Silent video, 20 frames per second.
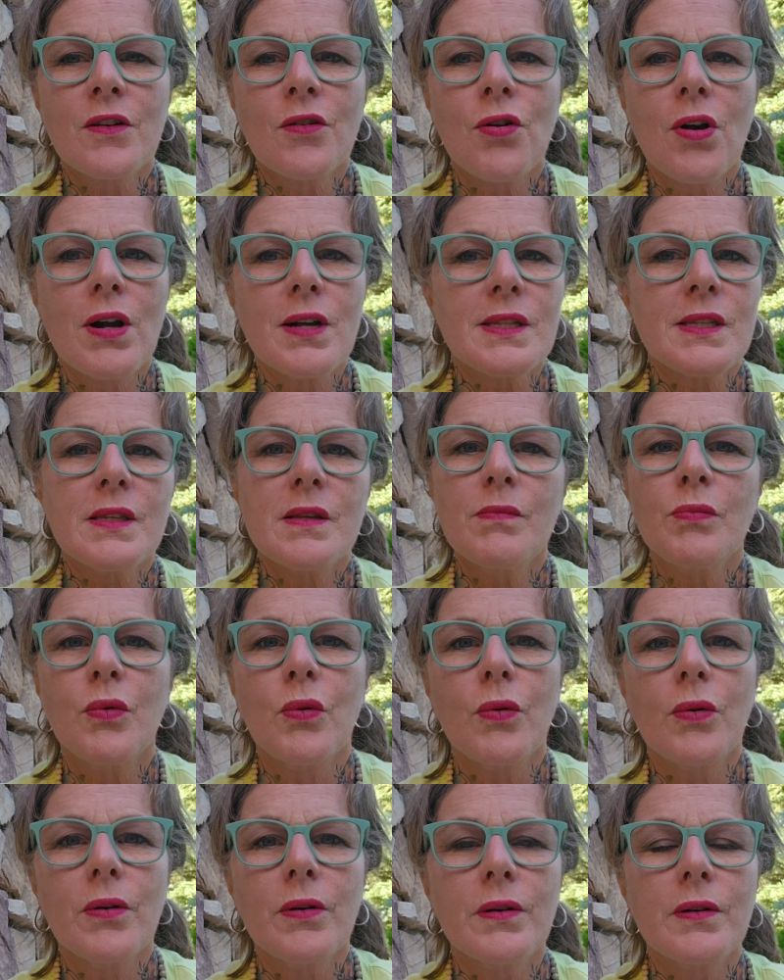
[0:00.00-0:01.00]
across the
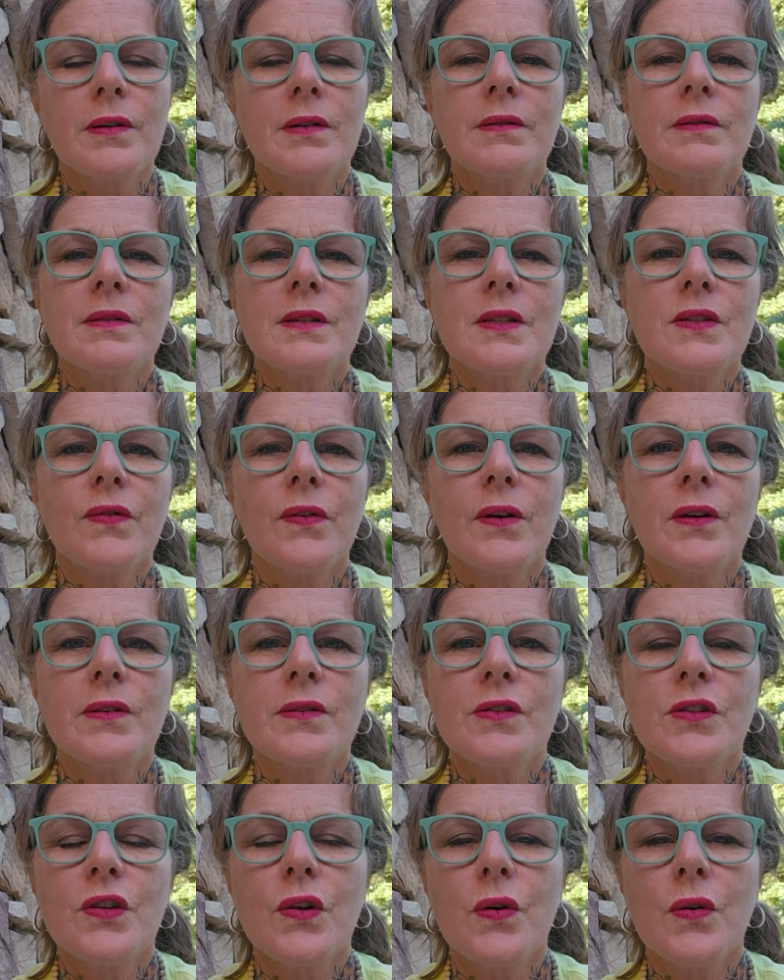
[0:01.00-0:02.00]
board as far
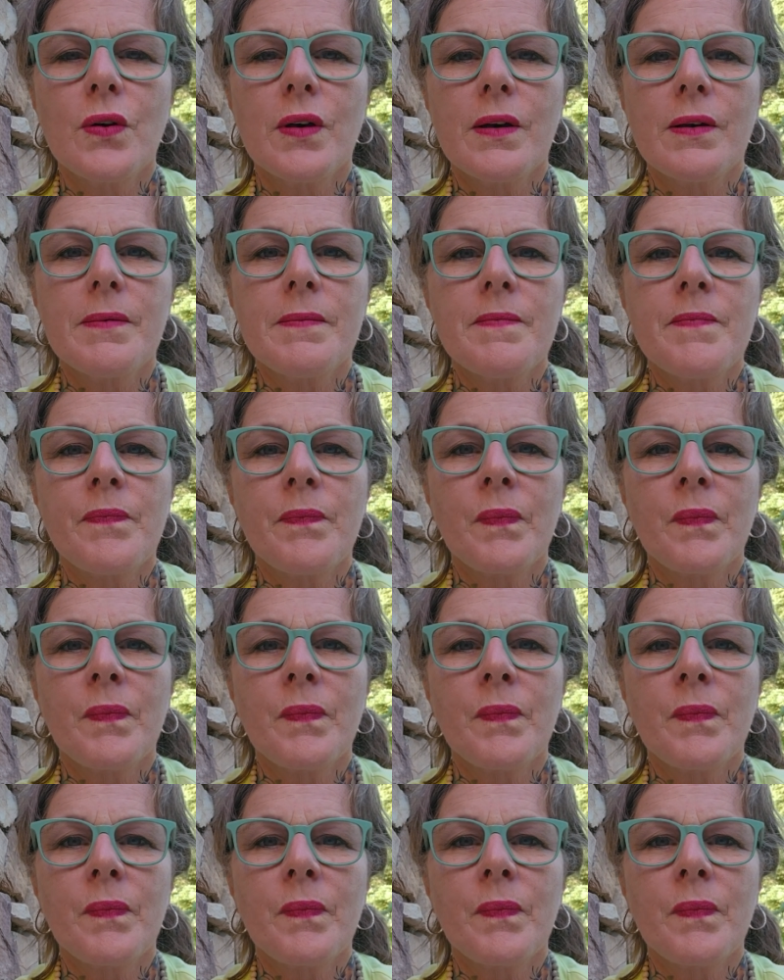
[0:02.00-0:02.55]
as yoga.